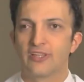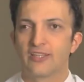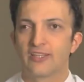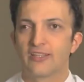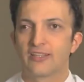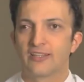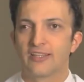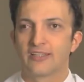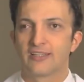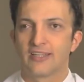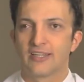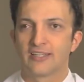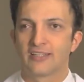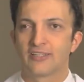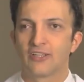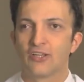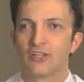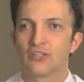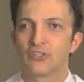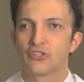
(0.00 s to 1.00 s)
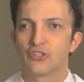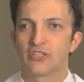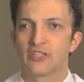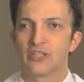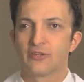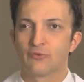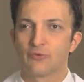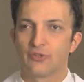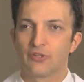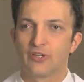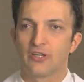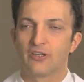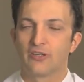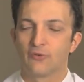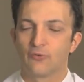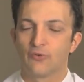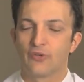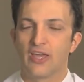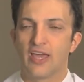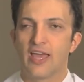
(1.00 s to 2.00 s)
the technology that
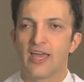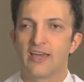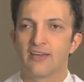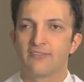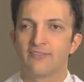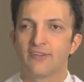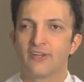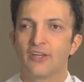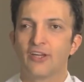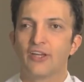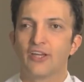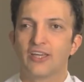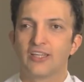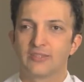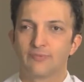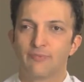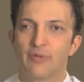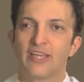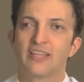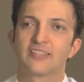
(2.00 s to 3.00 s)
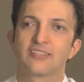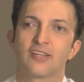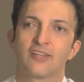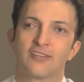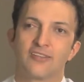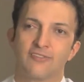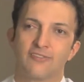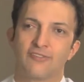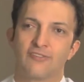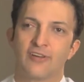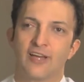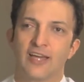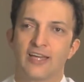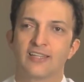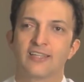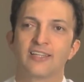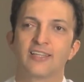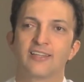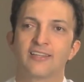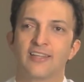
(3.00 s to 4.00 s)
we have is based on the
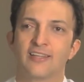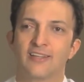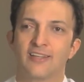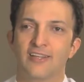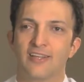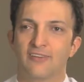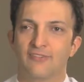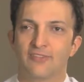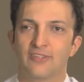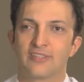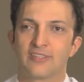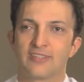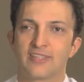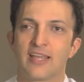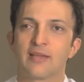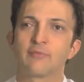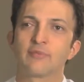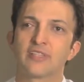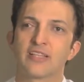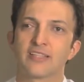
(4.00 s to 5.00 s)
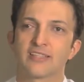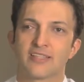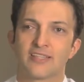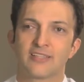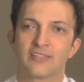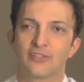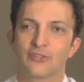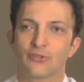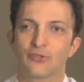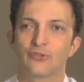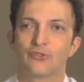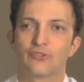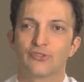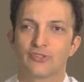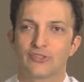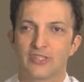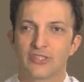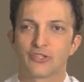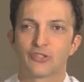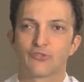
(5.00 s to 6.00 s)
idea that if the stem cells can do
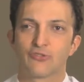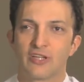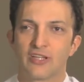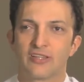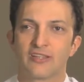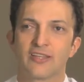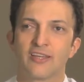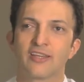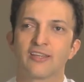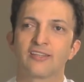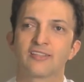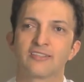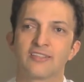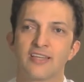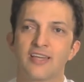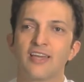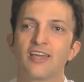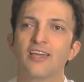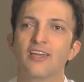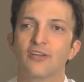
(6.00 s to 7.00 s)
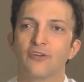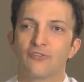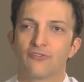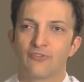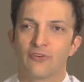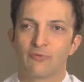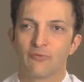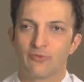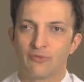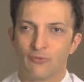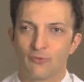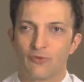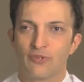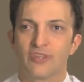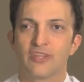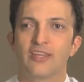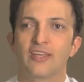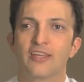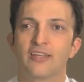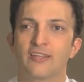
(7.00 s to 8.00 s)
such great things from
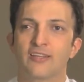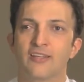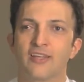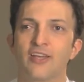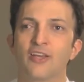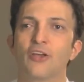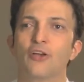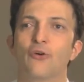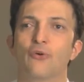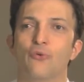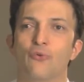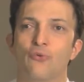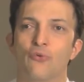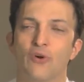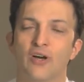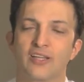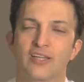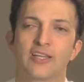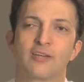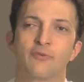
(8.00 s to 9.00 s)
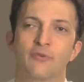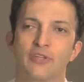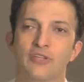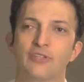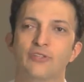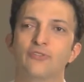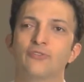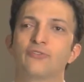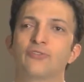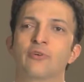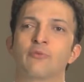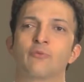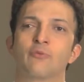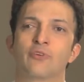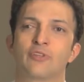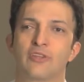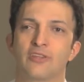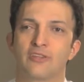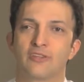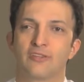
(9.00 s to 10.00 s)
within, what can we do
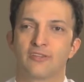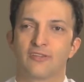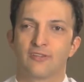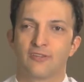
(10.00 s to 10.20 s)
from